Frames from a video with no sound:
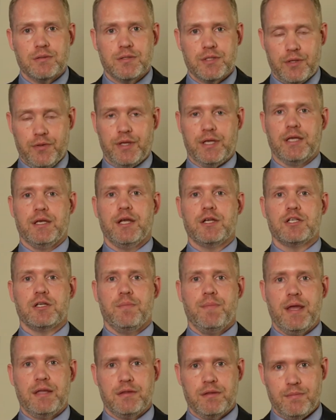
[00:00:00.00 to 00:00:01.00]
So the
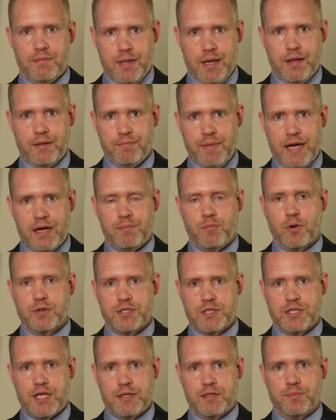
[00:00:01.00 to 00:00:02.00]
condition made it more
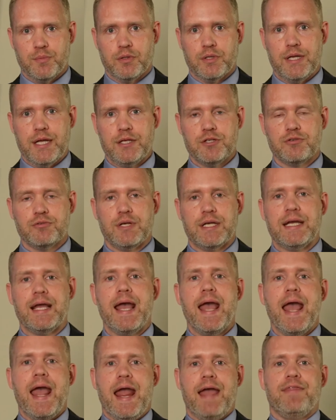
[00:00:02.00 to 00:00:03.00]
susceptible to injury,
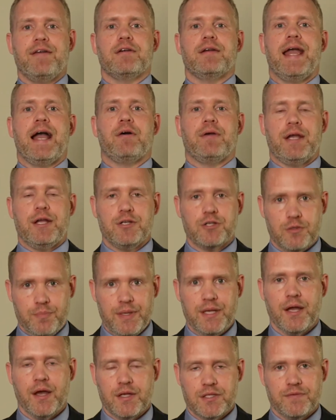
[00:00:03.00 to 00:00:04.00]
and they're now injured
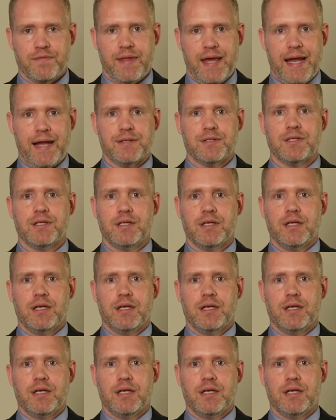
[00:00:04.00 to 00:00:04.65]
because of that.